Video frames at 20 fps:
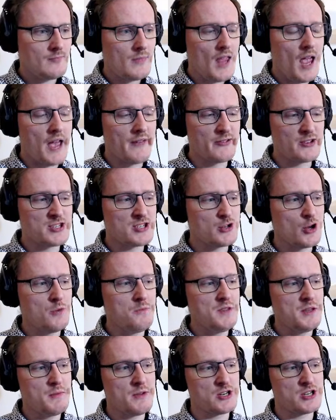
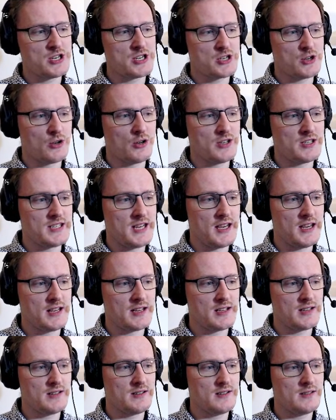assumed the mission's going to
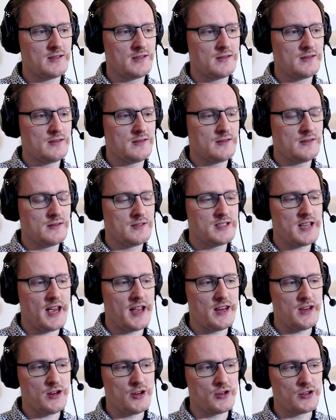take
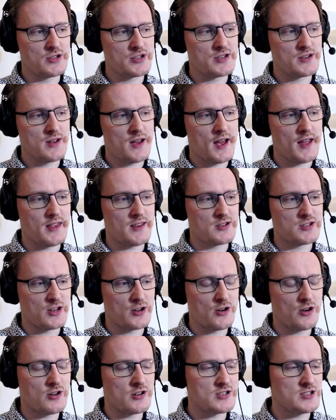10 years and there's a
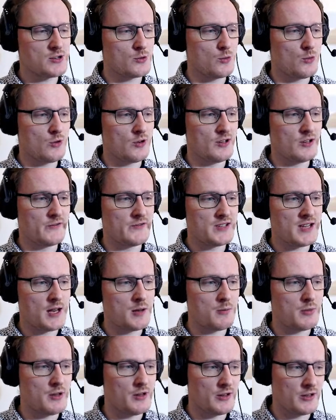cost quoted of
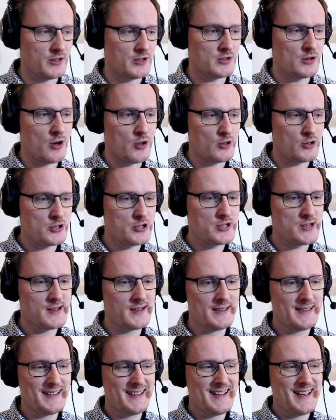$10 billion.
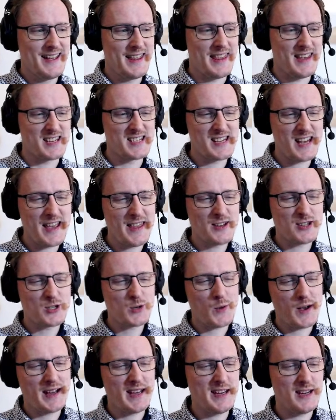They say there's
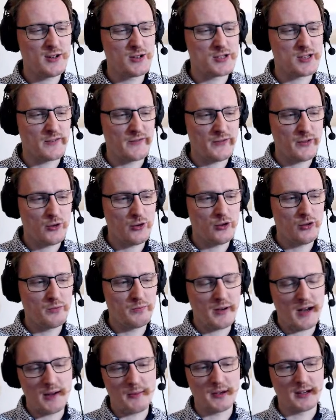20 years of fuel,
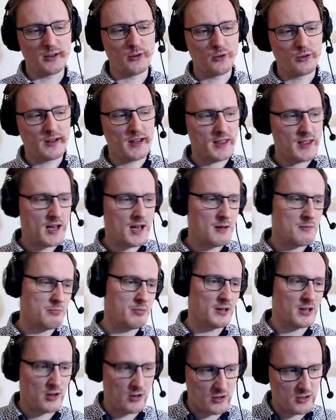but I'm ignoring that
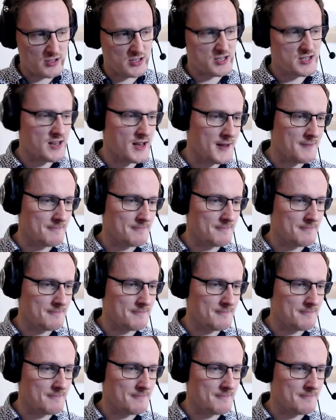because